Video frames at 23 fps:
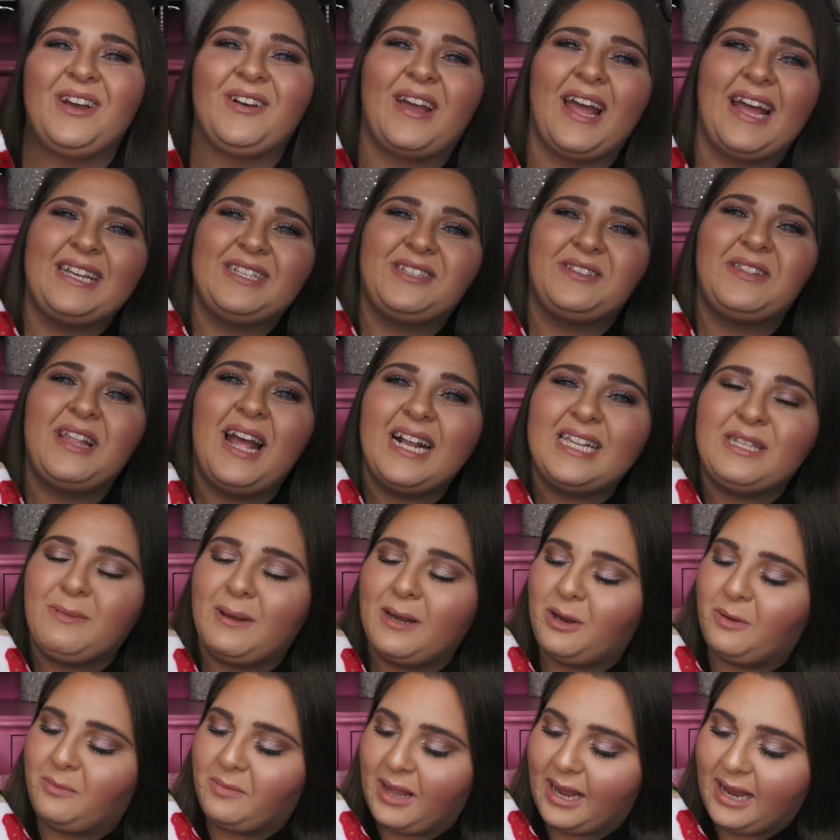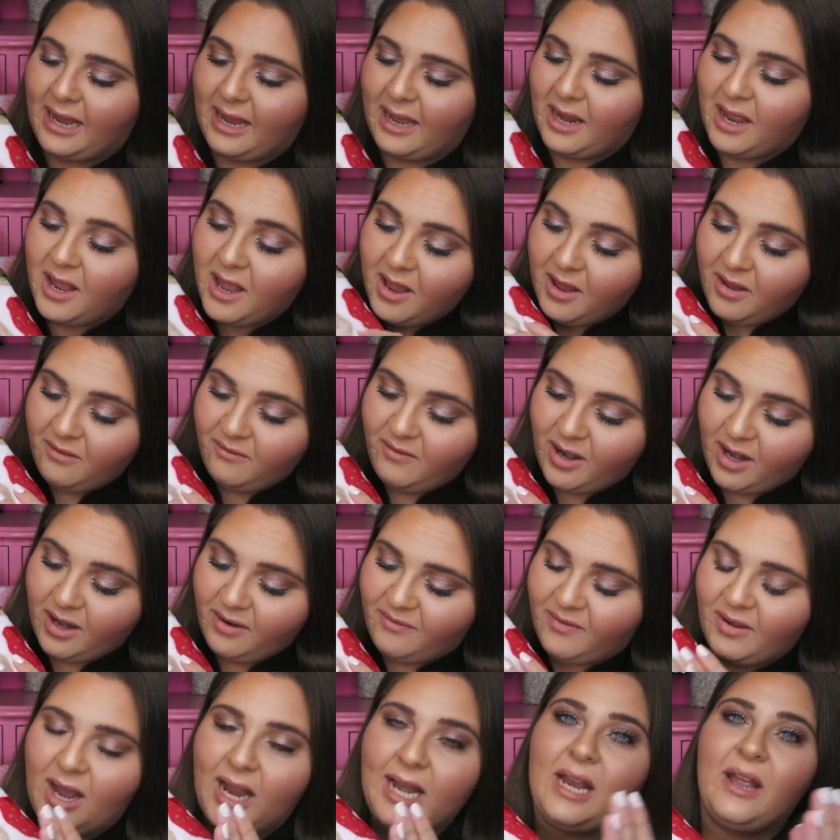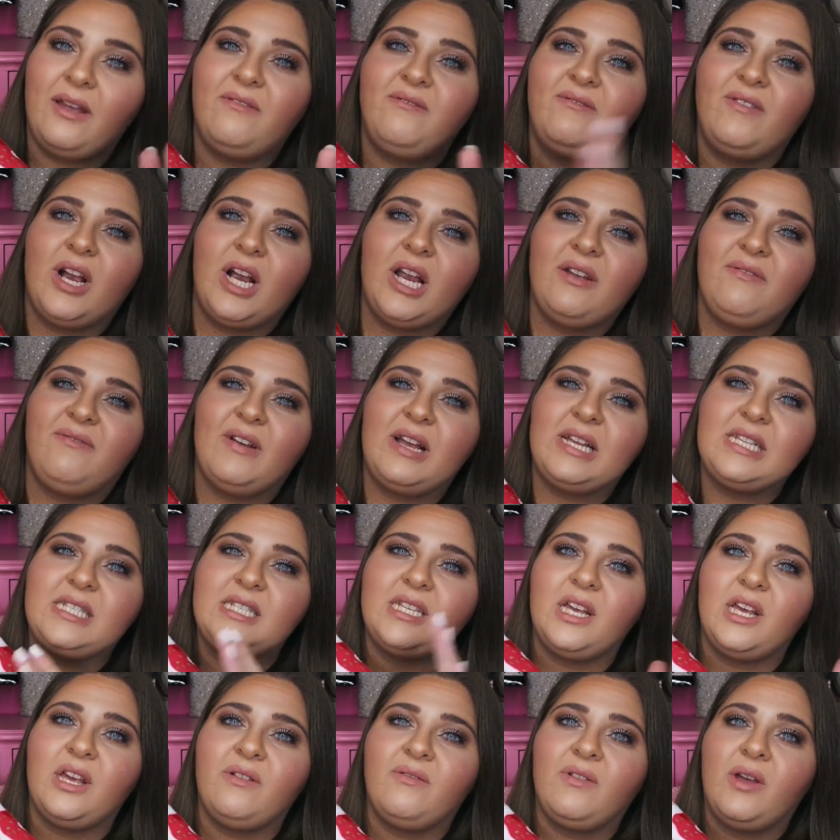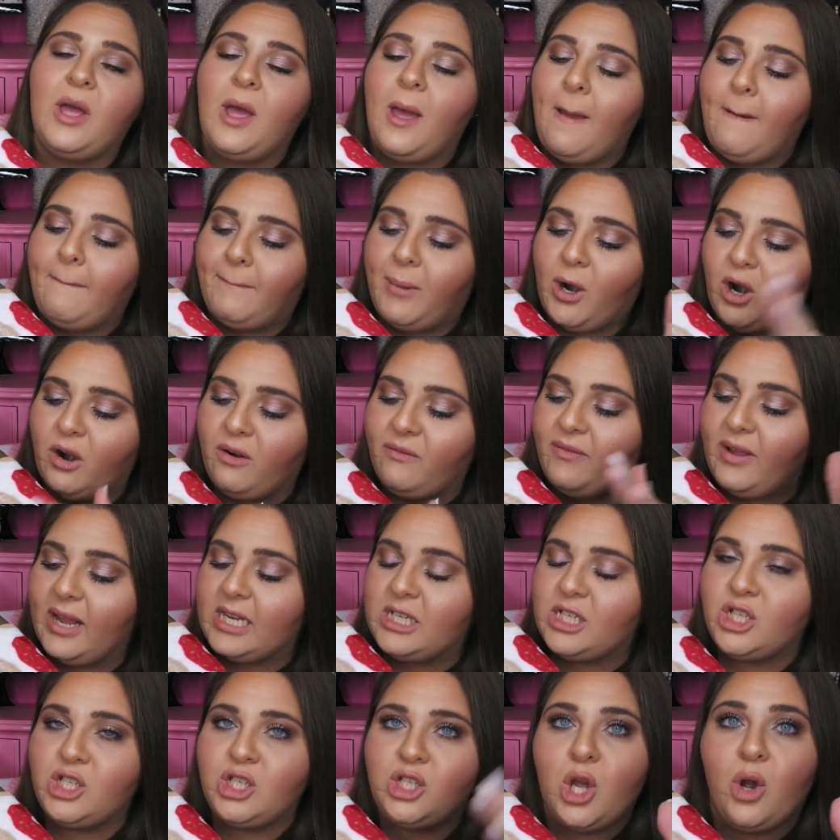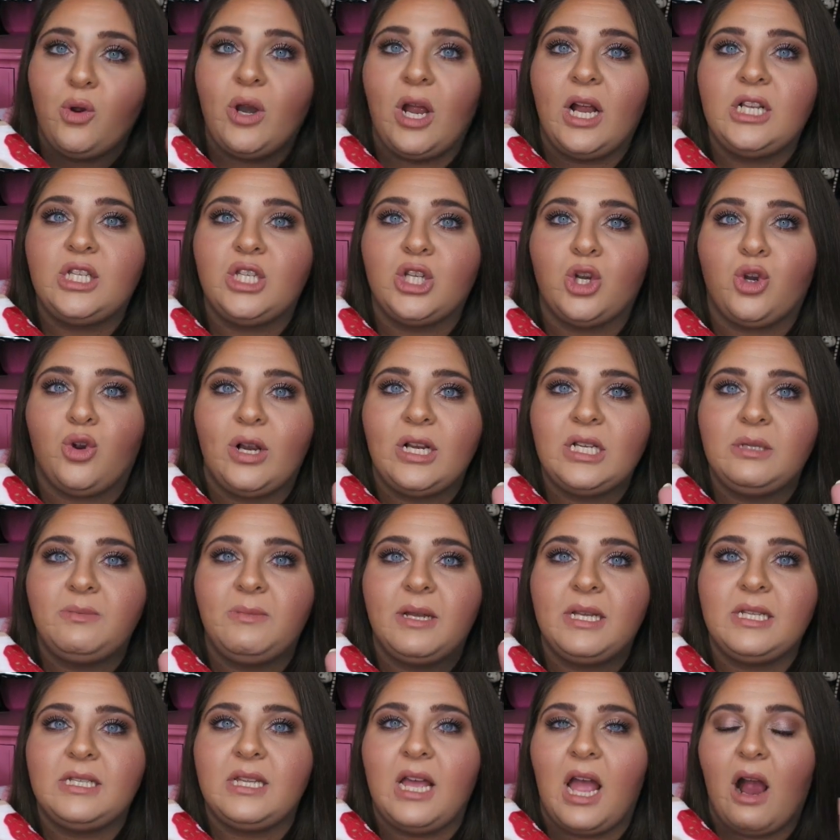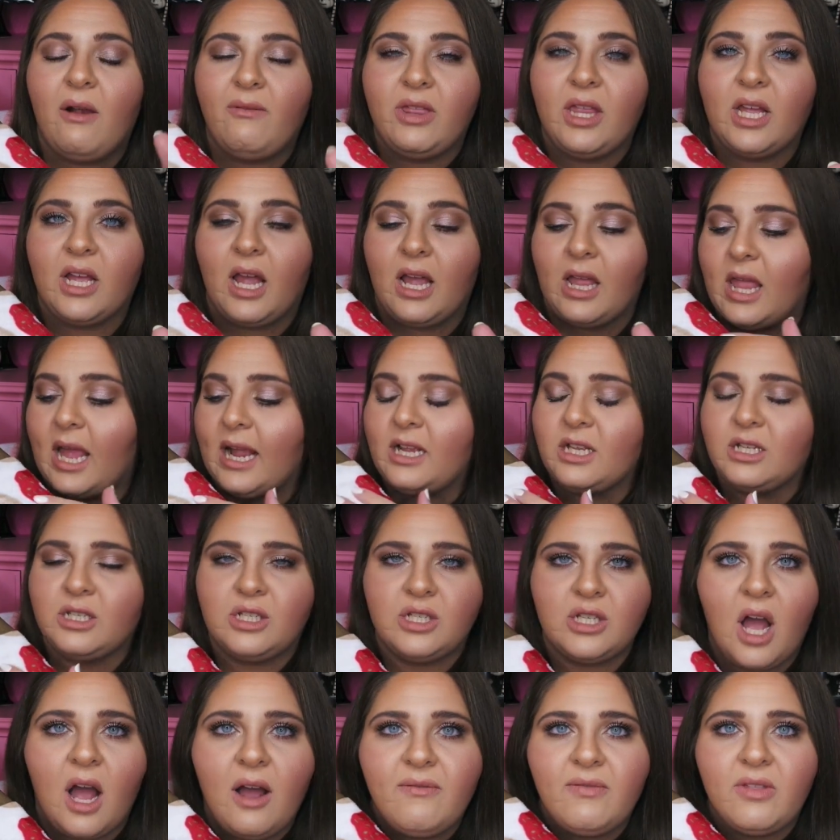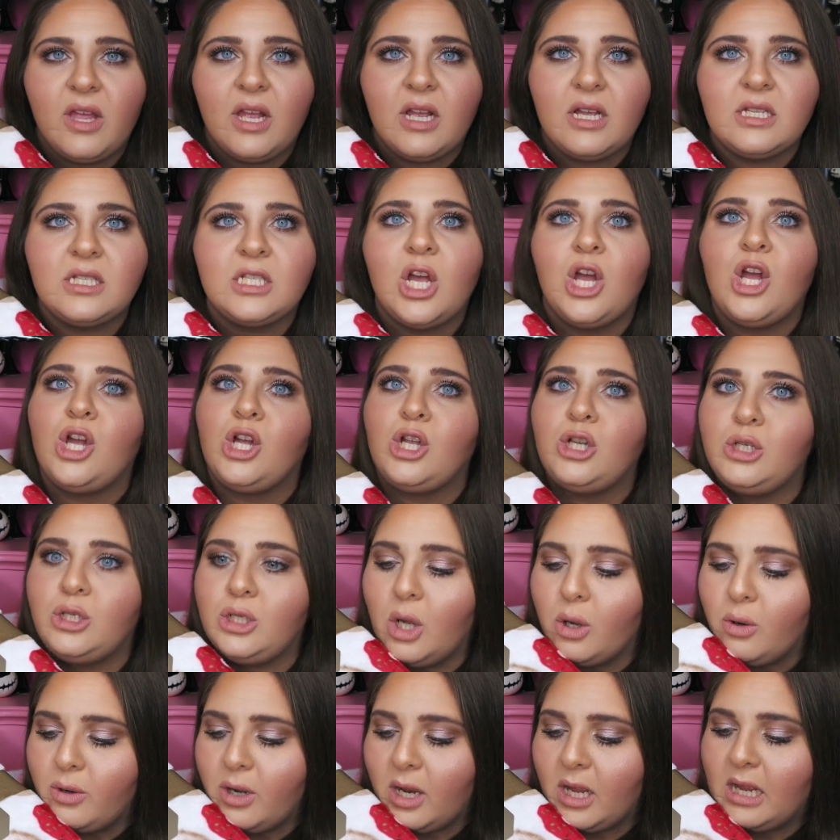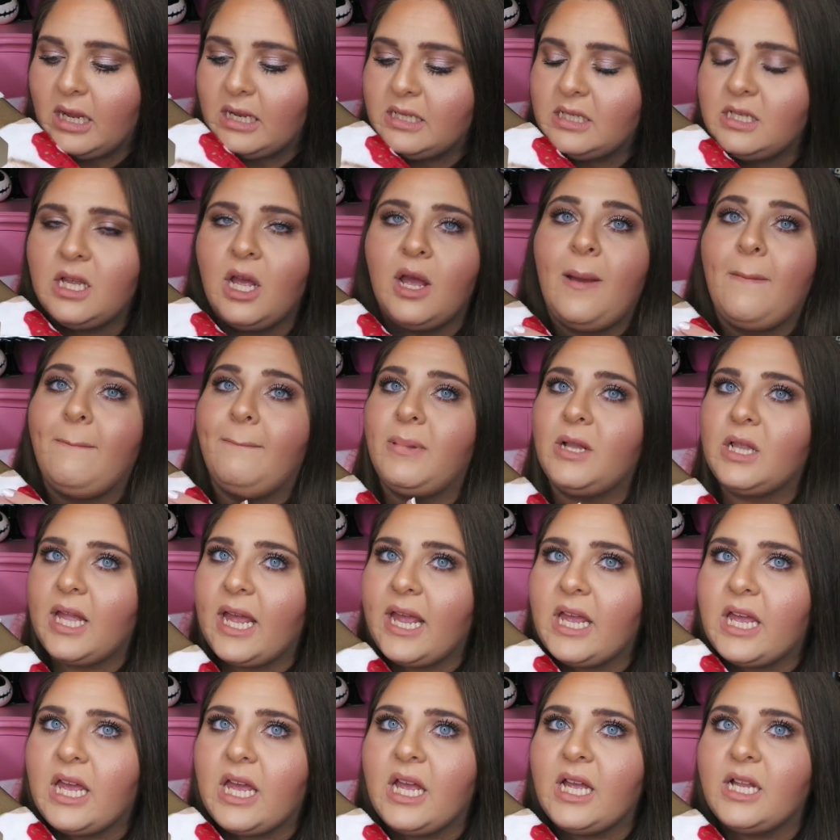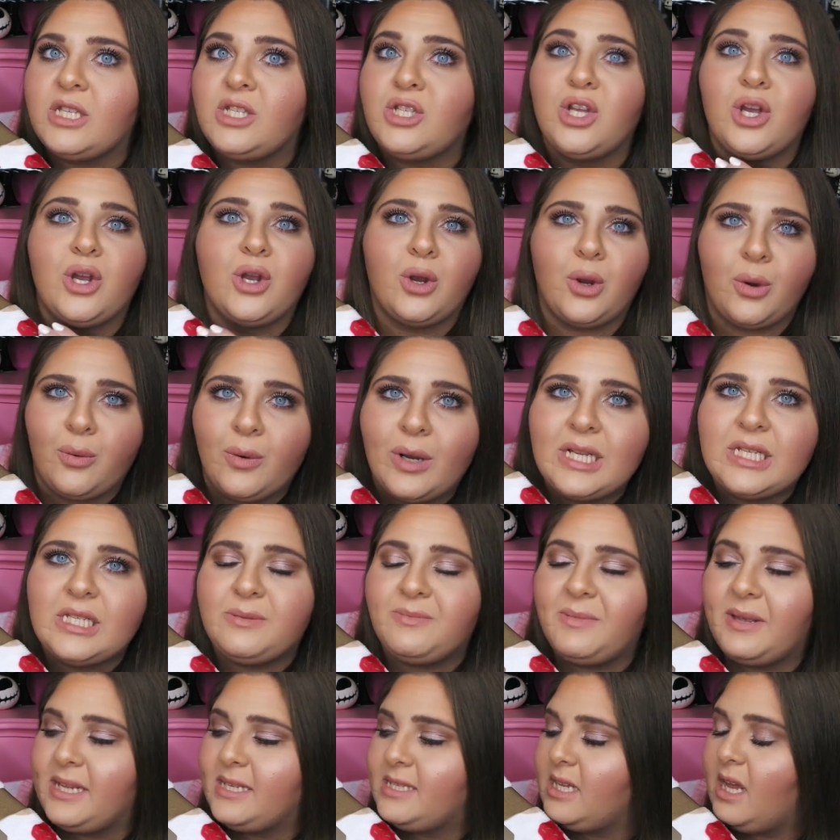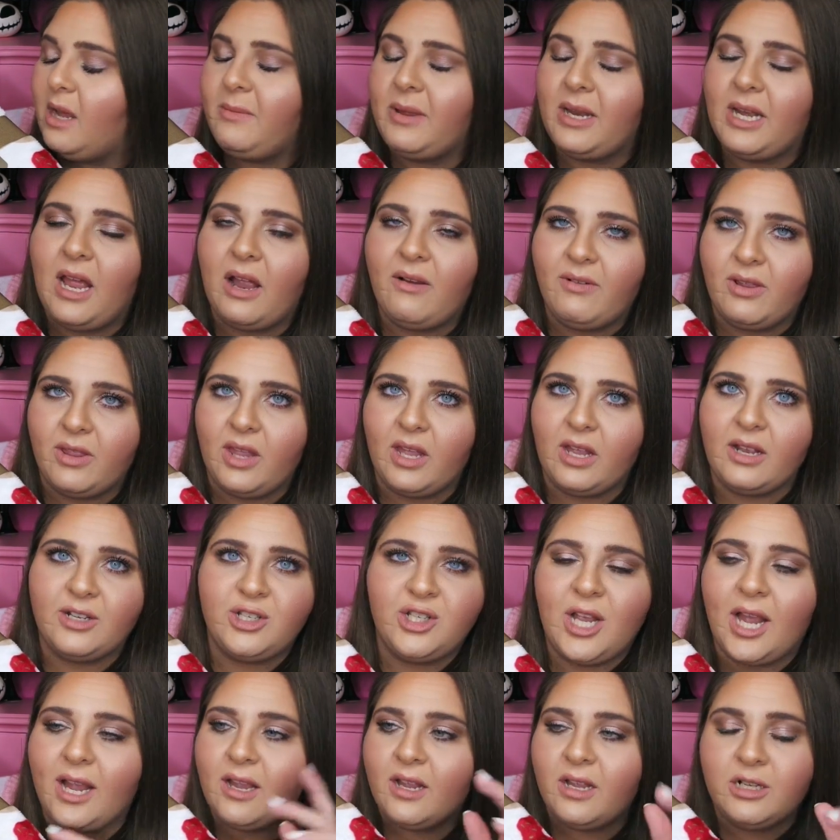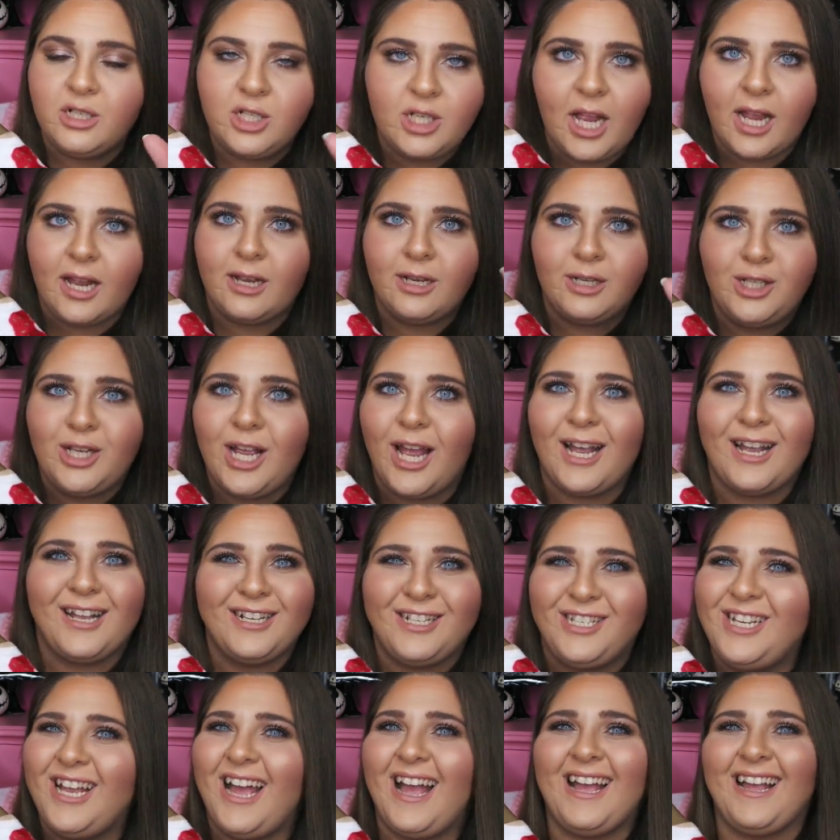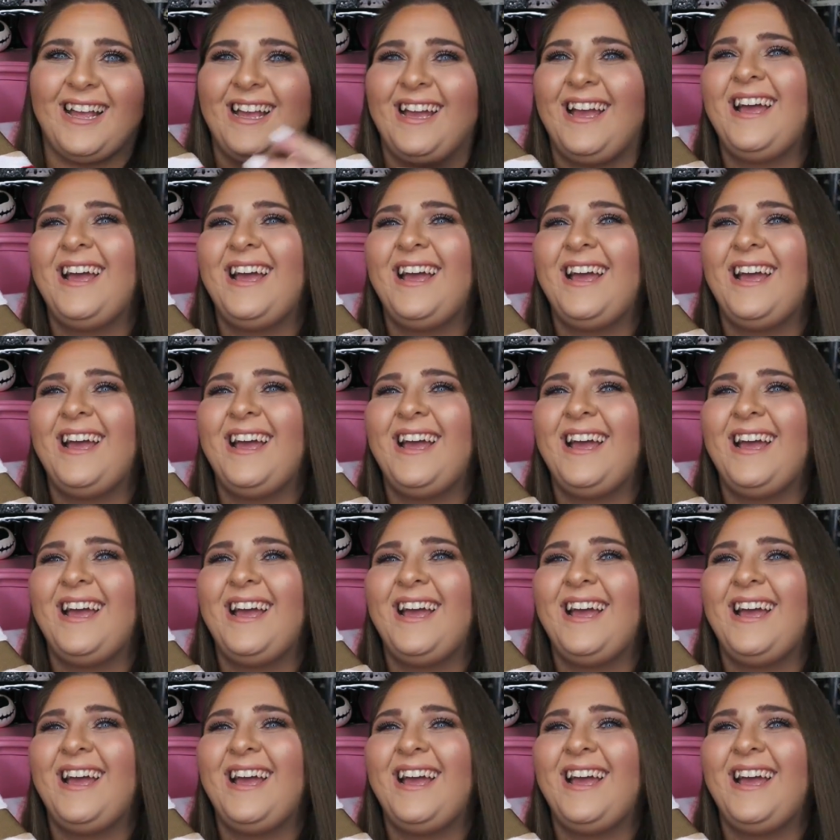okay, so that's my new blanket. Very fun, very festive, perfect donuts, Christmas, everything I like, soft things, donuts, blankets, Christmas, I mean everything. Check, check, check, check.